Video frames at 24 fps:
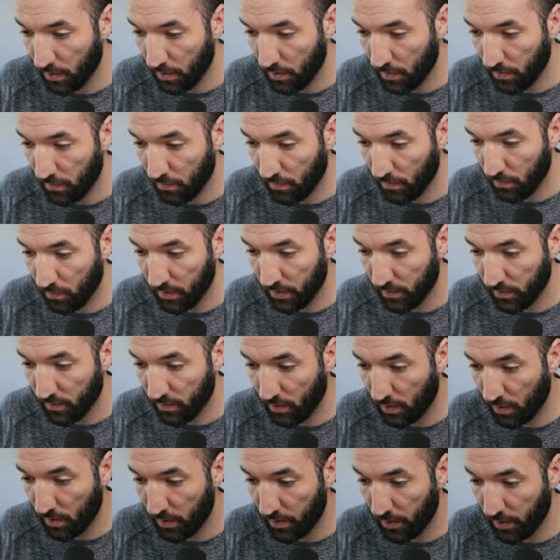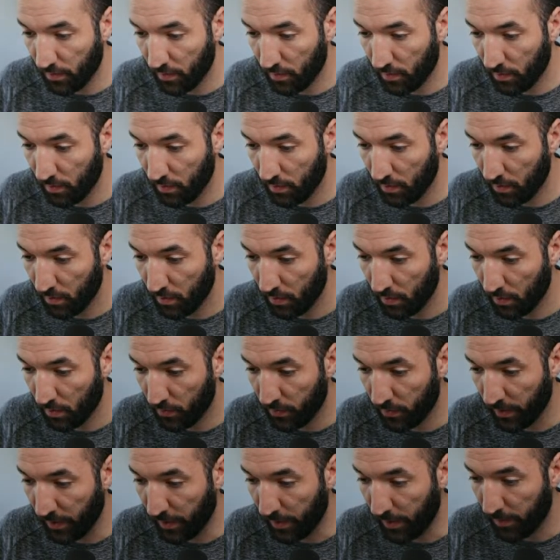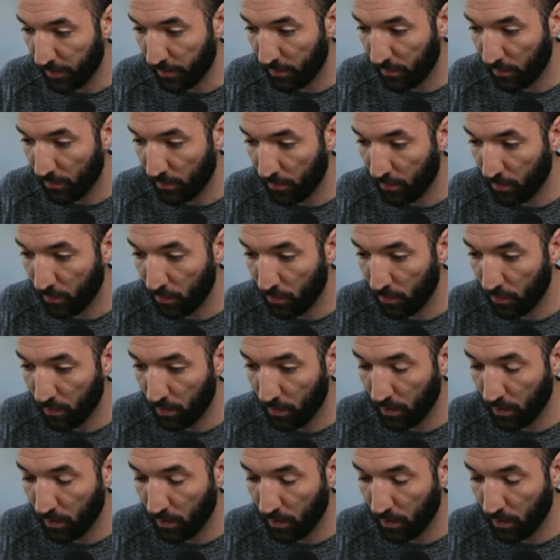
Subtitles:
So let's call it, okay, so